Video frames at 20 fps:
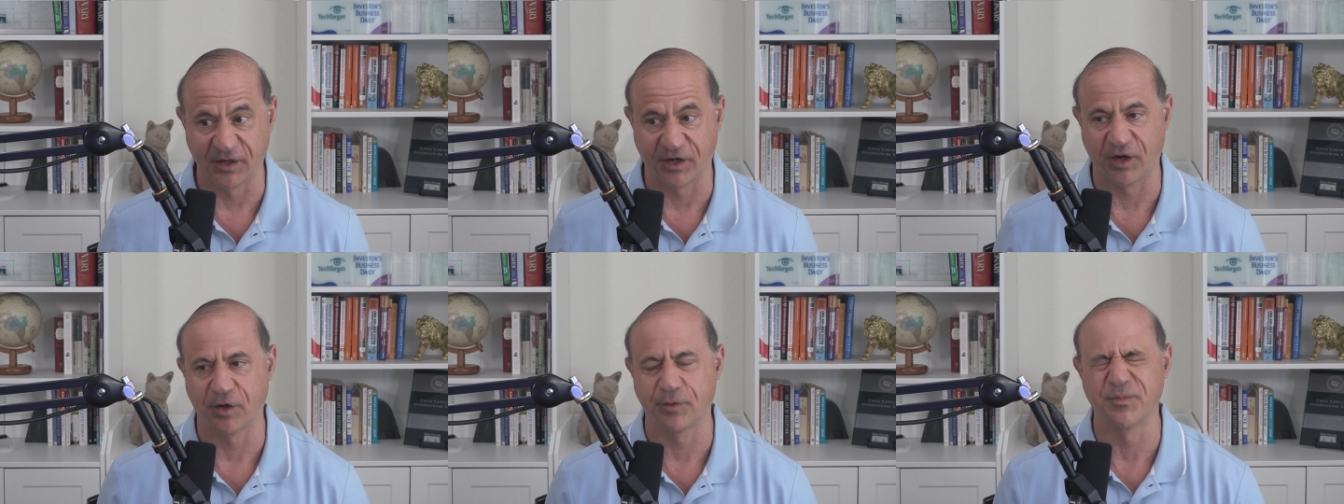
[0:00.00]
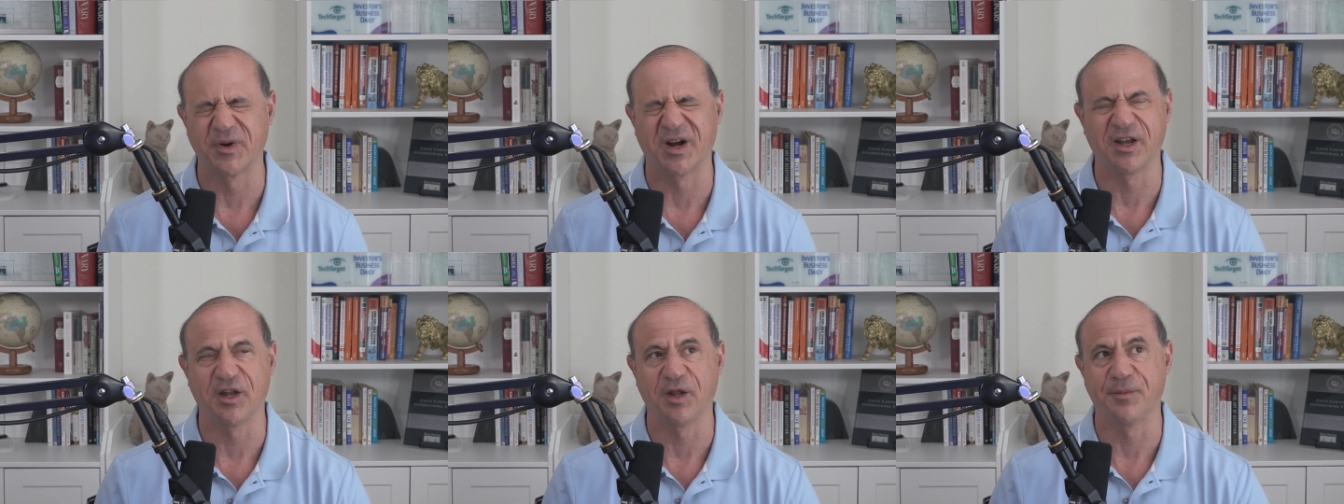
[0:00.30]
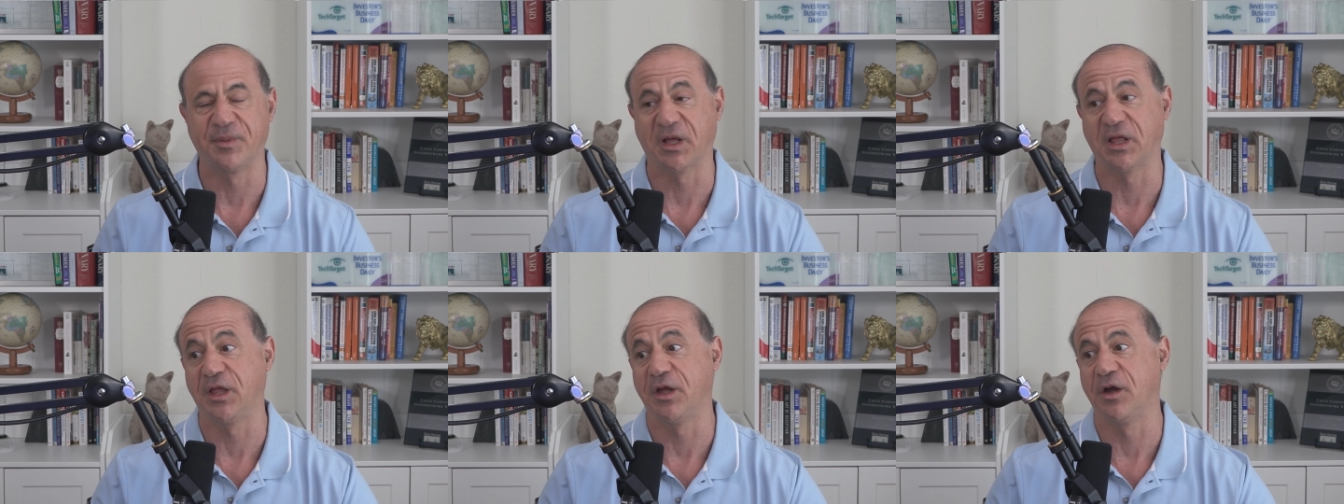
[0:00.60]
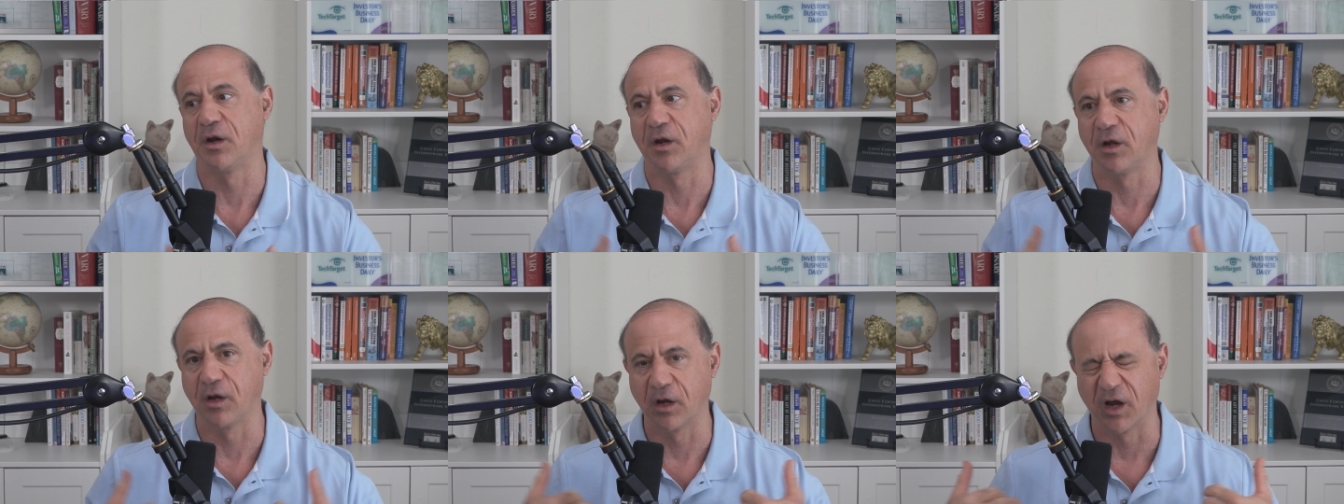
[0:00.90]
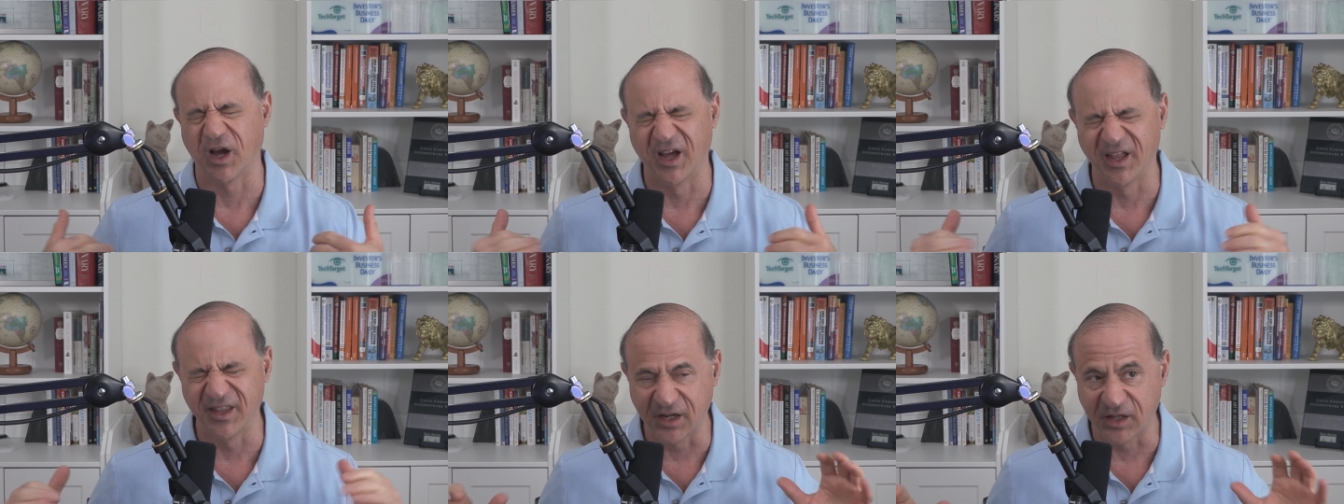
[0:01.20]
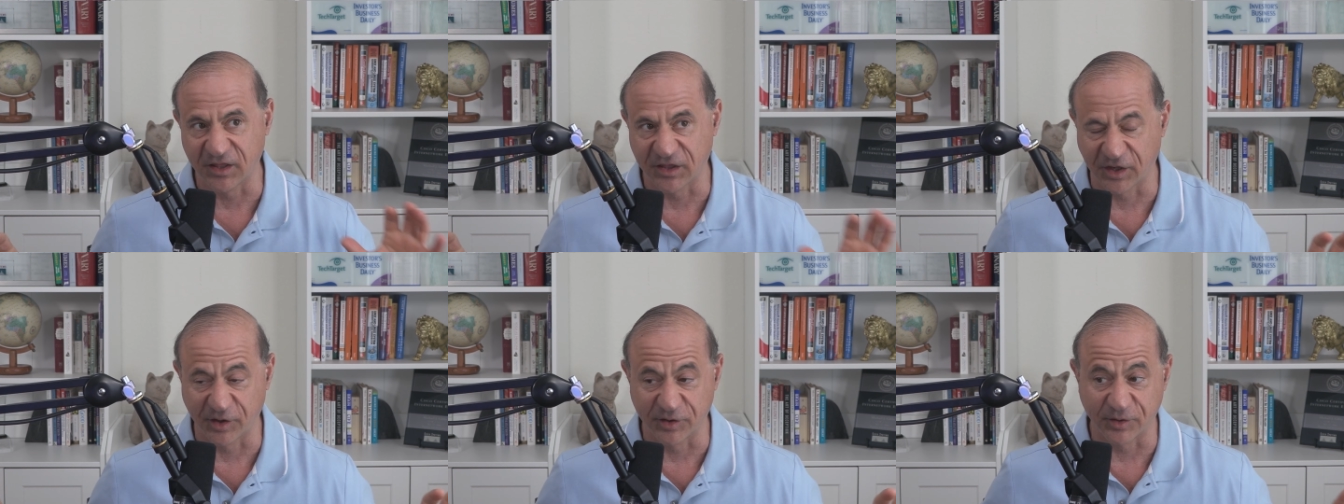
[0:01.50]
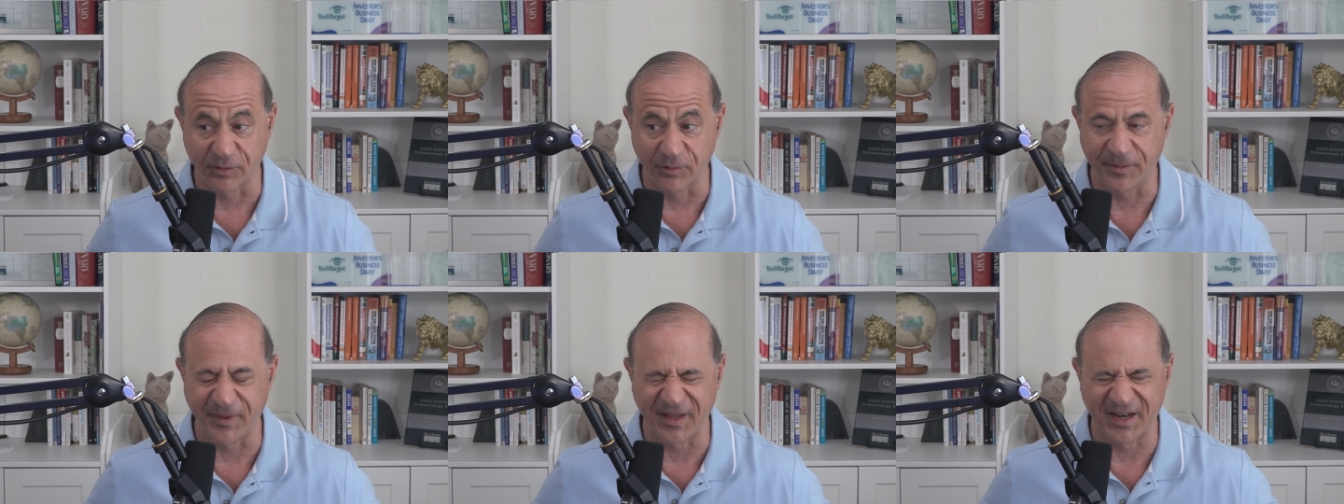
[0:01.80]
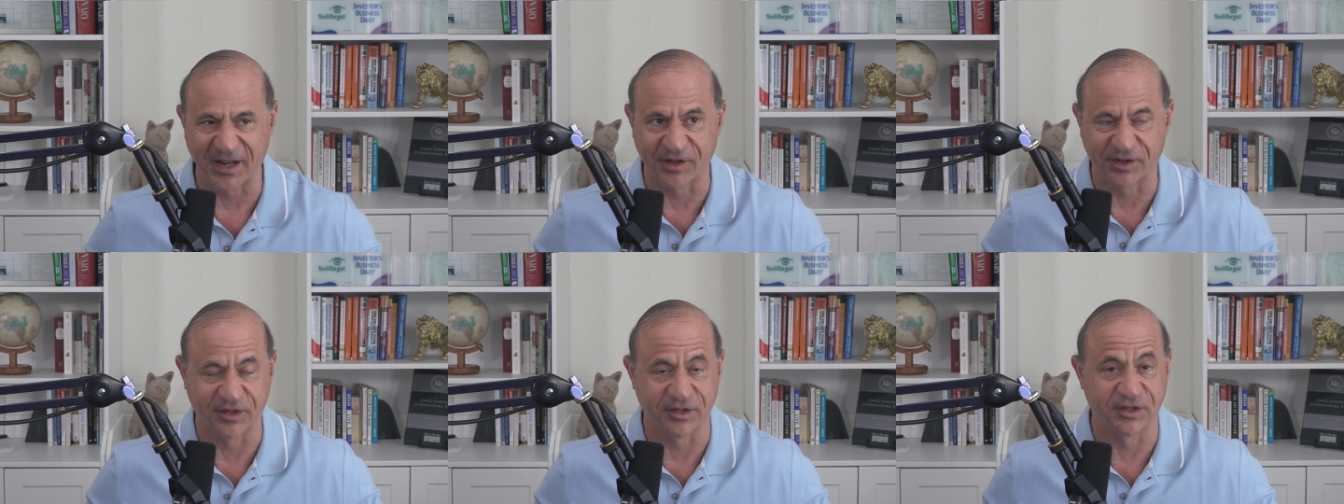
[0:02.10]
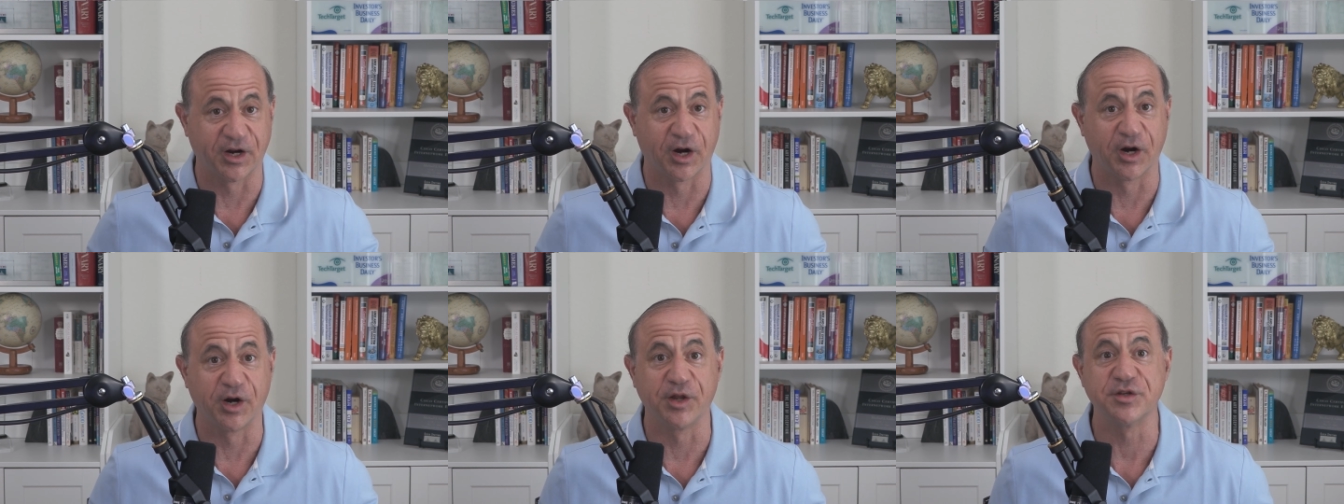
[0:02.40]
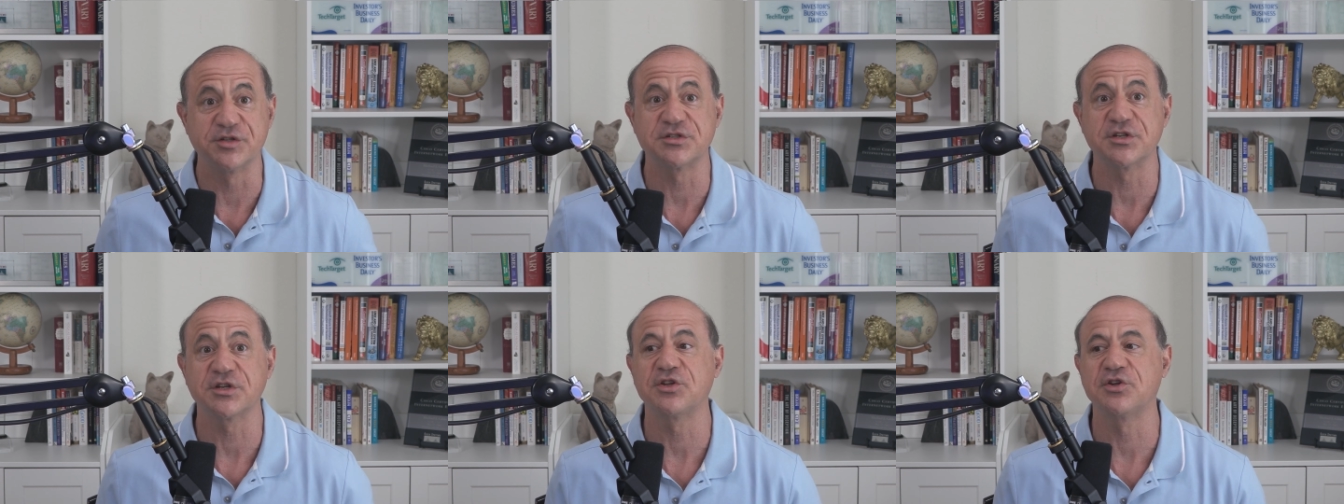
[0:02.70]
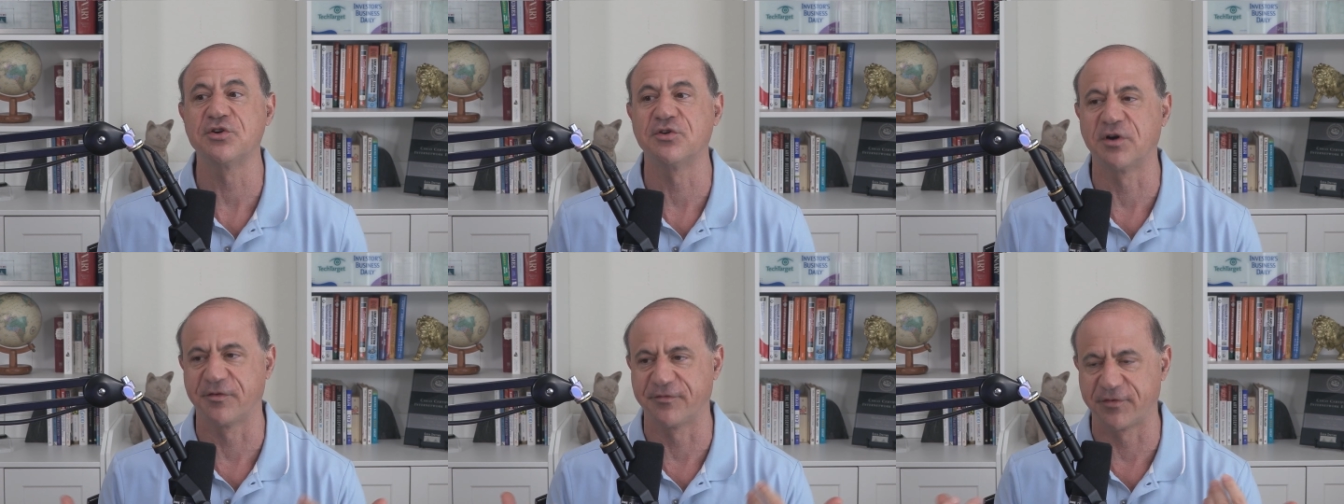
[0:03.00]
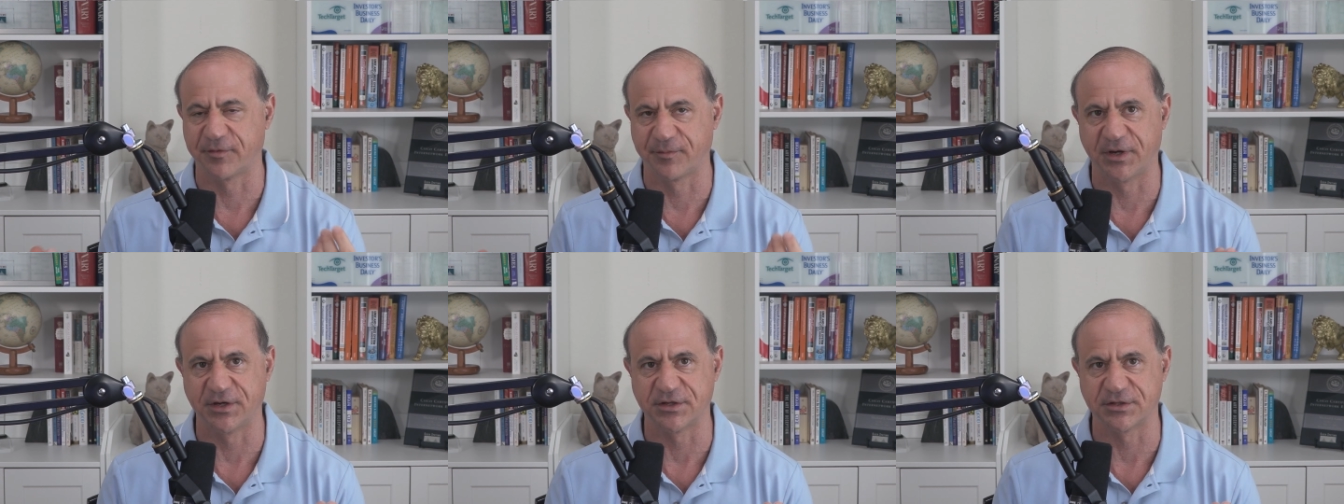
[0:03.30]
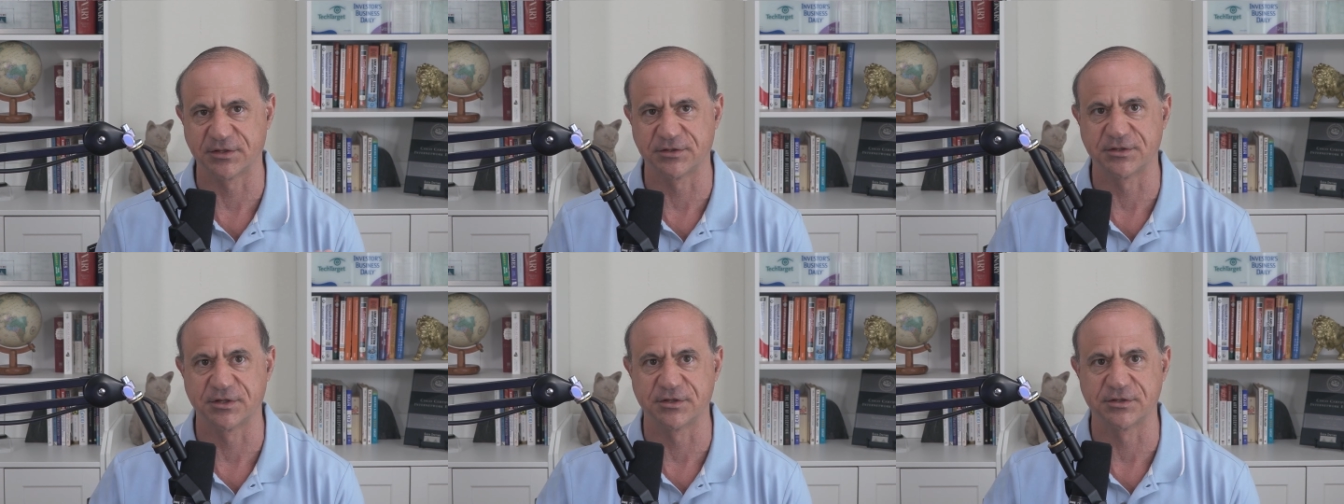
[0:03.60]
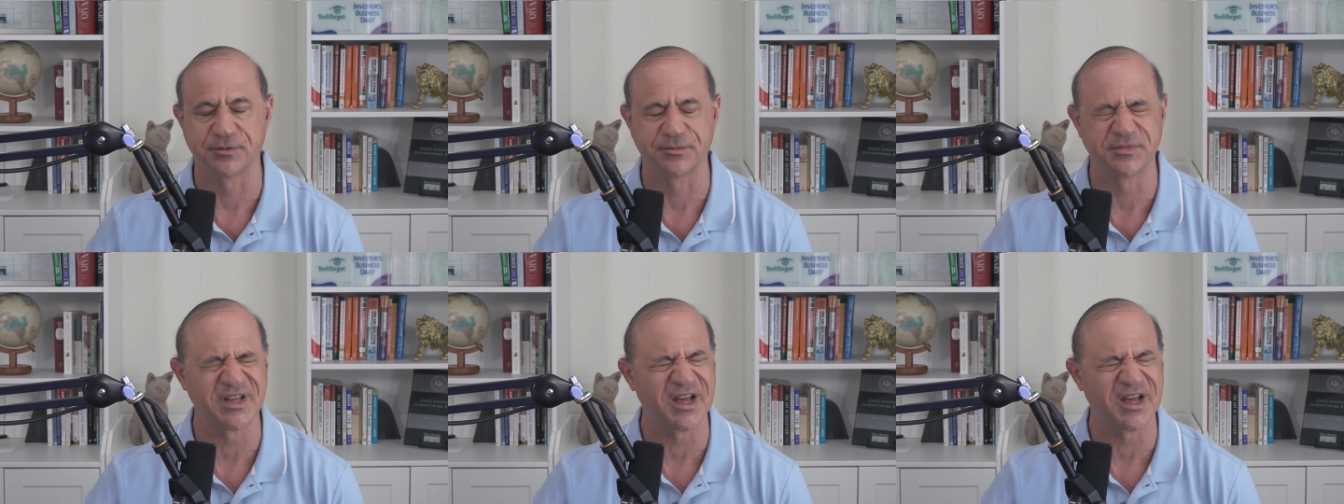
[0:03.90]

an expert typically on other things that would be necessary to secure information systems.